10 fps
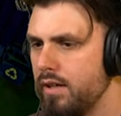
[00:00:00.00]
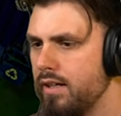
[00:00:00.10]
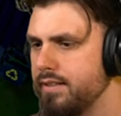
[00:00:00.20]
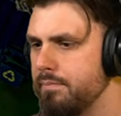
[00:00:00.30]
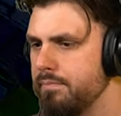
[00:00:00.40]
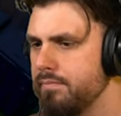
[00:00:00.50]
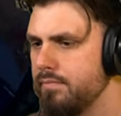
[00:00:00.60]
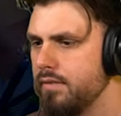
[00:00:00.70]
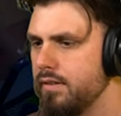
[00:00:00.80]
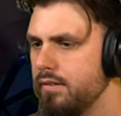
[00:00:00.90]
Awesome.
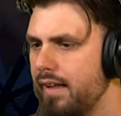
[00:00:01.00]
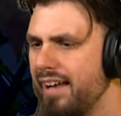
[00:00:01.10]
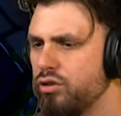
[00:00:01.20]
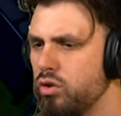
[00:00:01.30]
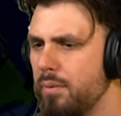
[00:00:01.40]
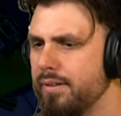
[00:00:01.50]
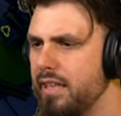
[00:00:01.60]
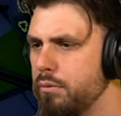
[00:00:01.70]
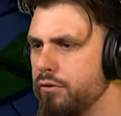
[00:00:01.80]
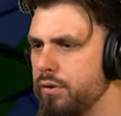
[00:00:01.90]
Ash Gorman,
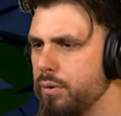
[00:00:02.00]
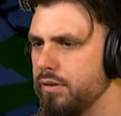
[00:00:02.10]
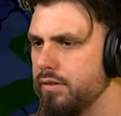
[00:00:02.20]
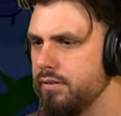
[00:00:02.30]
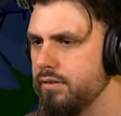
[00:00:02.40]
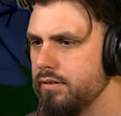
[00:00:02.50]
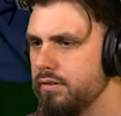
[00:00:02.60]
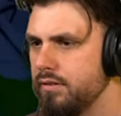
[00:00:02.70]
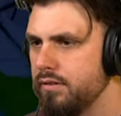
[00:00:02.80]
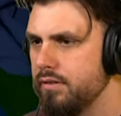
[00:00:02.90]
need more fuel.
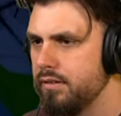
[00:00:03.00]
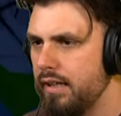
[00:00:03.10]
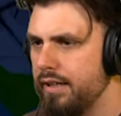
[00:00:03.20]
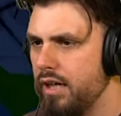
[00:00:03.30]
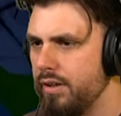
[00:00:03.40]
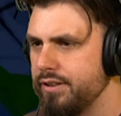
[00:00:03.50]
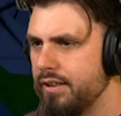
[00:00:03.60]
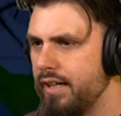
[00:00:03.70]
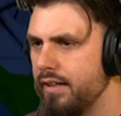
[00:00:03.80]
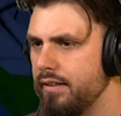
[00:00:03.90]
I know, it's
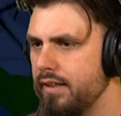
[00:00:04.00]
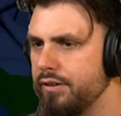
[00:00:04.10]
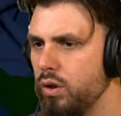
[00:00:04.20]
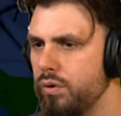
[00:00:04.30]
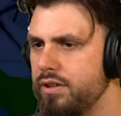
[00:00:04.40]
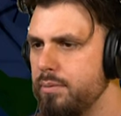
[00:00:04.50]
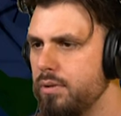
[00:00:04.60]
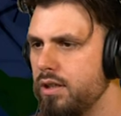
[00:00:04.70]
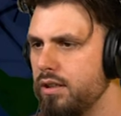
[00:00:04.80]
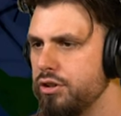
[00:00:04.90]
okay. Uh, don't
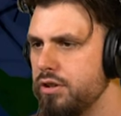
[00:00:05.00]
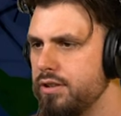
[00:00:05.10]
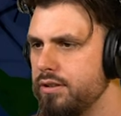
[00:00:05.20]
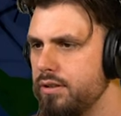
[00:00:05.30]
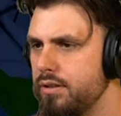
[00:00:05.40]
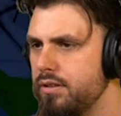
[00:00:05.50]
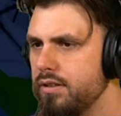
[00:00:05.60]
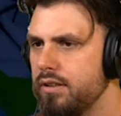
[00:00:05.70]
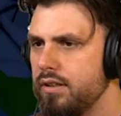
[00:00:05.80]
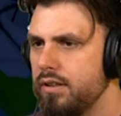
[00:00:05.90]
demolish this, dude.
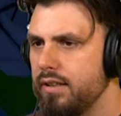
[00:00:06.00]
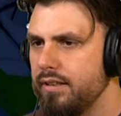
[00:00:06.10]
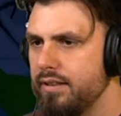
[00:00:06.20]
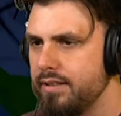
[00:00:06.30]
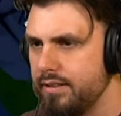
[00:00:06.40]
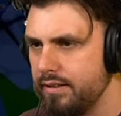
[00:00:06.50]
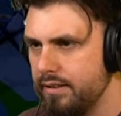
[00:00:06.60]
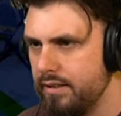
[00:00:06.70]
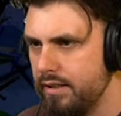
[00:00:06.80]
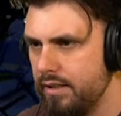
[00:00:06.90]
It is in
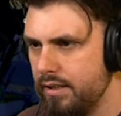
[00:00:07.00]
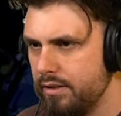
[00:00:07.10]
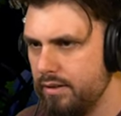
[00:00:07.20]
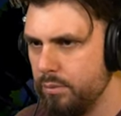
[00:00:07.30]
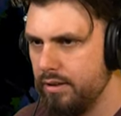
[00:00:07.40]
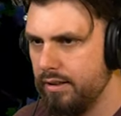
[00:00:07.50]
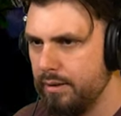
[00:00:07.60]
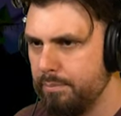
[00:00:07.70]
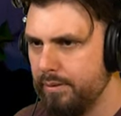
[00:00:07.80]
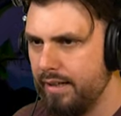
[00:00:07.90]
here, and we need like
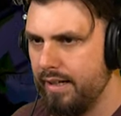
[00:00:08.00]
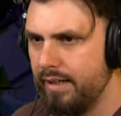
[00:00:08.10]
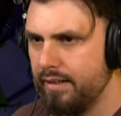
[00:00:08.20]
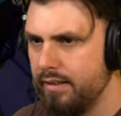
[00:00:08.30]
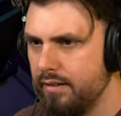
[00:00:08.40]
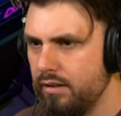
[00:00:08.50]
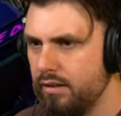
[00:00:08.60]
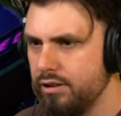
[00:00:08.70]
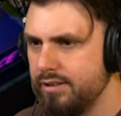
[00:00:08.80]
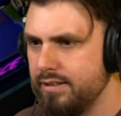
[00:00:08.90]
a plank.
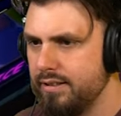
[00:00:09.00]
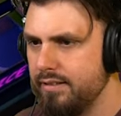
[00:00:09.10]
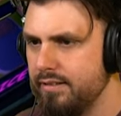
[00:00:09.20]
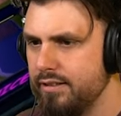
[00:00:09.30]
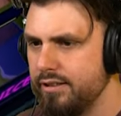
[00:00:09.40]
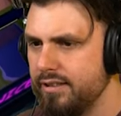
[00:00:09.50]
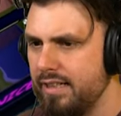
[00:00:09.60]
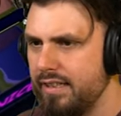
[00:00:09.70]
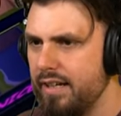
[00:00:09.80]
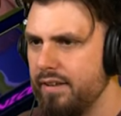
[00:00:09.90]
Just just
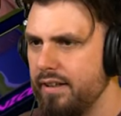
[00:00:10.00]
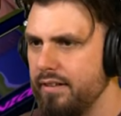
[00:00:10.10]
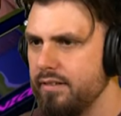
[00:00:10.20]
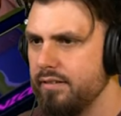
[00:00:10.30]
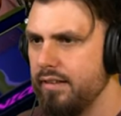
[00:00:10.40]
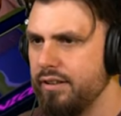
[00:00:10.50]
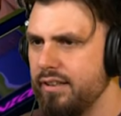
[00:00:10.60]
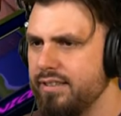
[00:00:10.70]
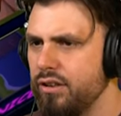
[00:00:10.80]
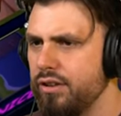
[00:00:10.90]
cut anything. I,
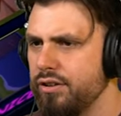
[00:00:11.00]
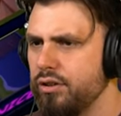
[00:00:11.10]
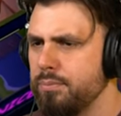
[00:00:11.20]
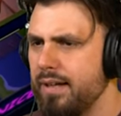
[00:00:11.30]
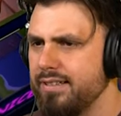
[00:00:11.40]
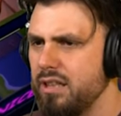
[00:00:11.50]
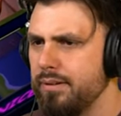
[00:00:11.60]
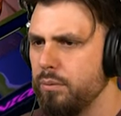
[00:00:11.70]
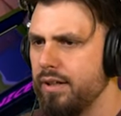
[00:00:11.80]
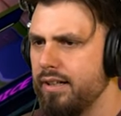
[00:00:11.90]
I see another plank there,
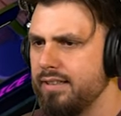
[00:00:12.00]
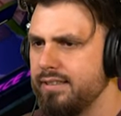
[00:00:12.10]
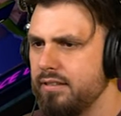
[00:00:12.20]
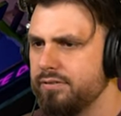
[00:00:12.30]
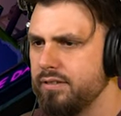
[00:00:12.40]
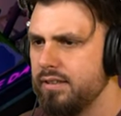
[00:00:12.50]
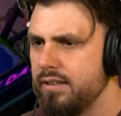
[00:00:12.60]
but I want to cut stuff.